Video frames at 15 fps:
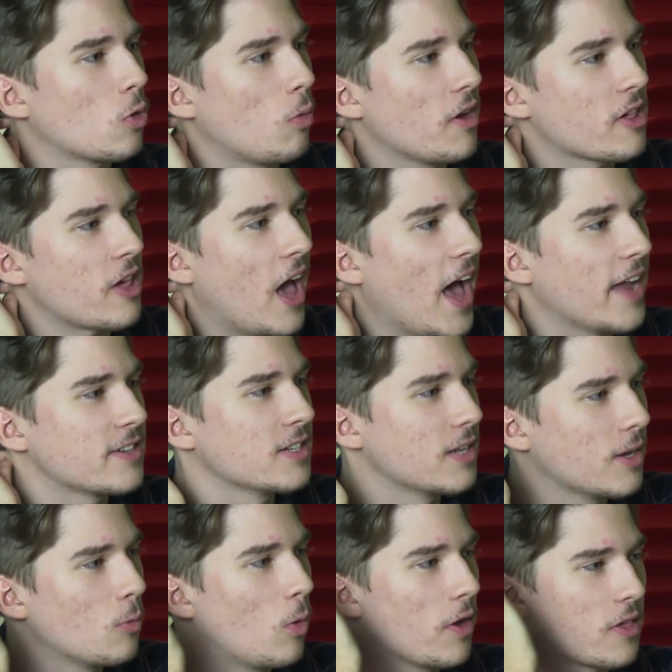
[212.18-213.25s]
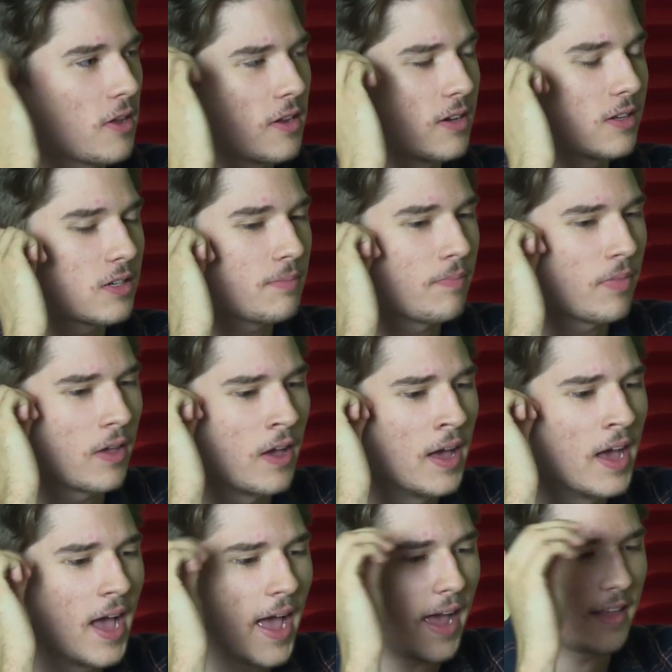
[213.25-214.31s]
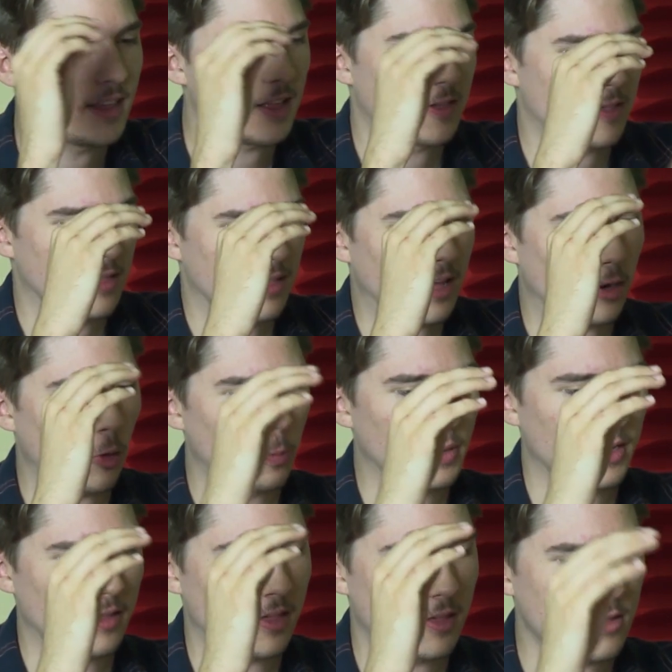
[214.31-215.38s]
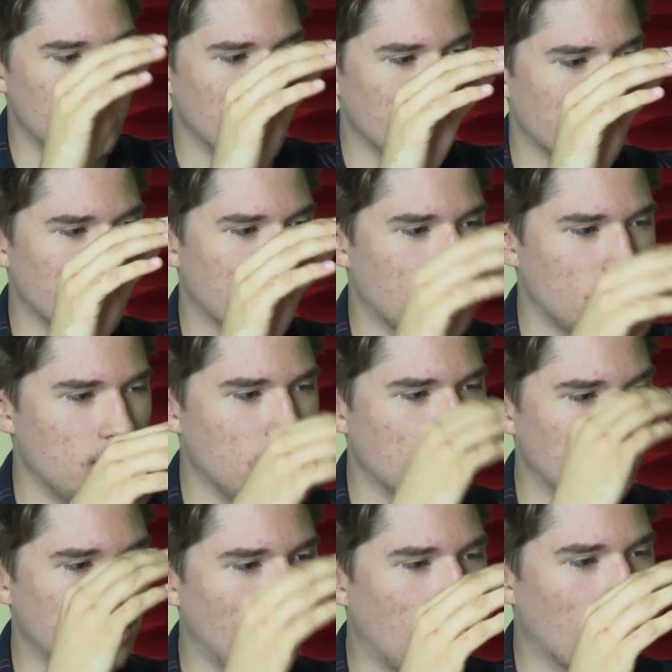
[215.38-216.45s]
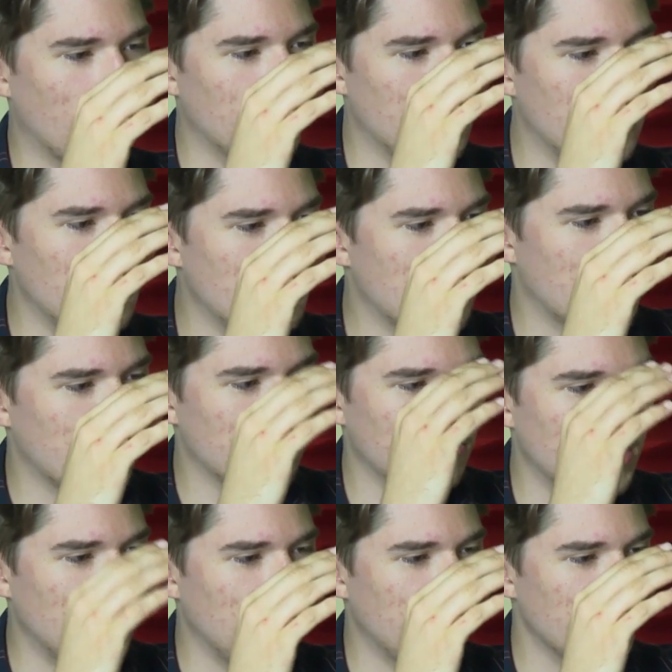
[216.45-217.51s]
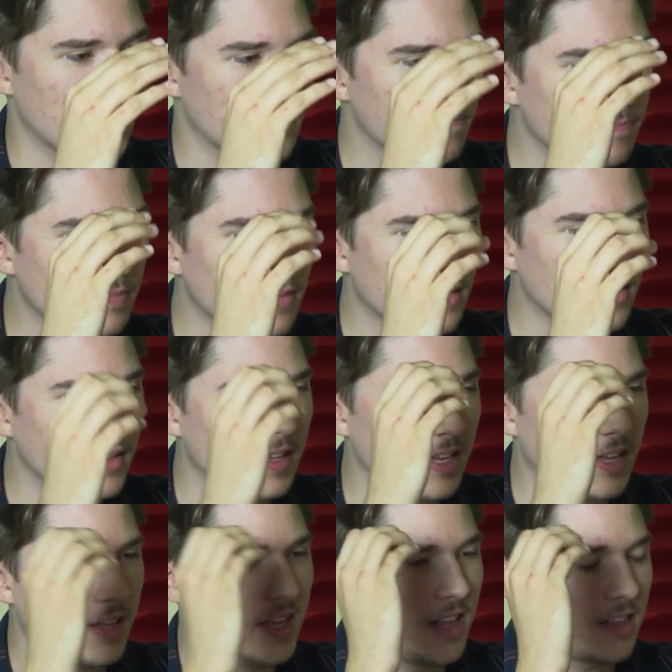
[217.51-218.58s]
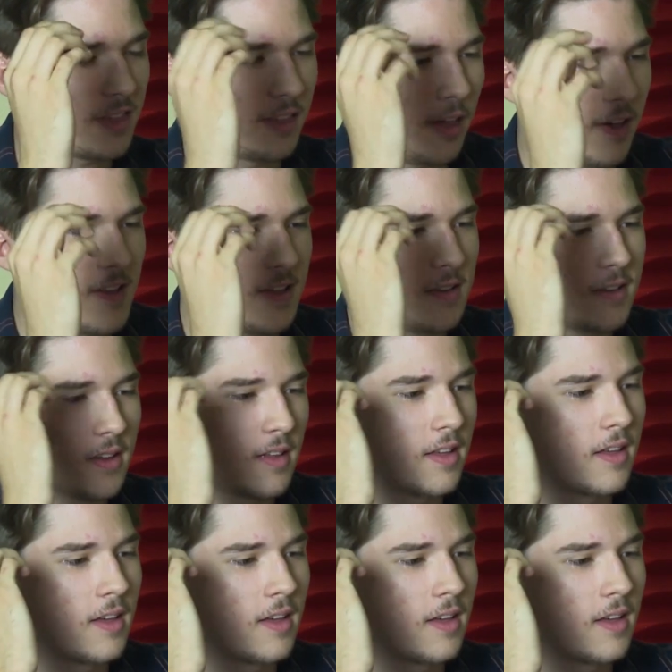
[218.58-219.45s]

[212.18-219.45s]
was hot today, wasn't it? And that's that opening sequence in the cars. You just really it's like